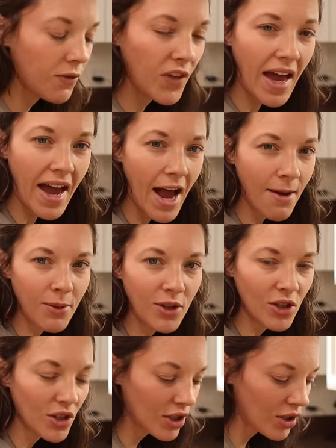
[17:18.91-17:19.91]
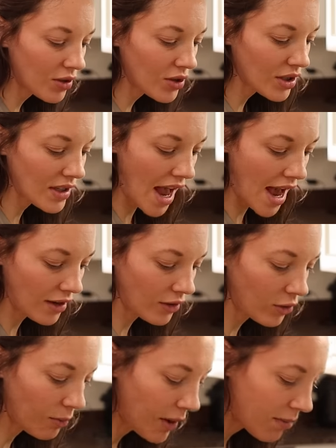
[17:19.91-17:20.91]
If that happens to you, just add a
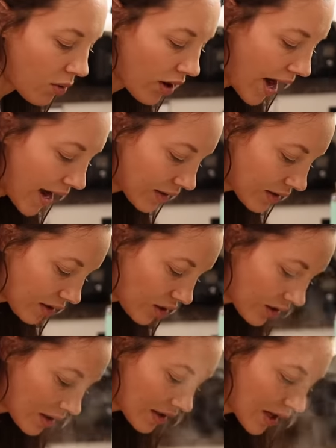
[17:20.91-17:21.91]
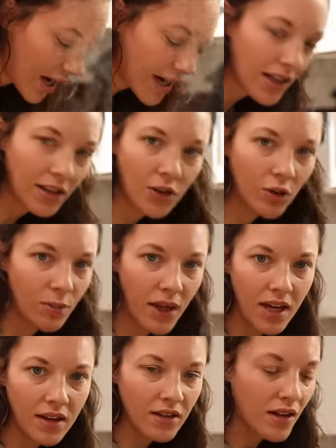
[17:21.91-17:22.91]
little bit more acid, just a tiny little
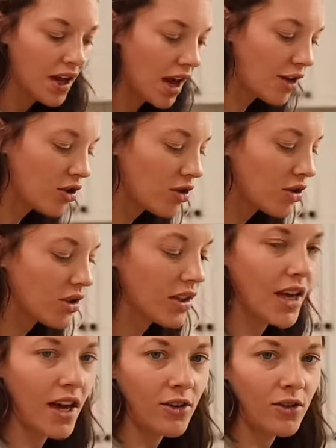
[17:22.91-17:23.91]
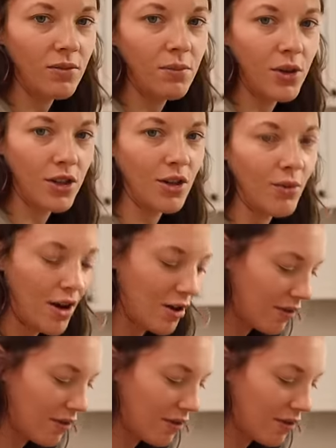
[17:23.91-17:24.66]
bit, and usually that'll push it right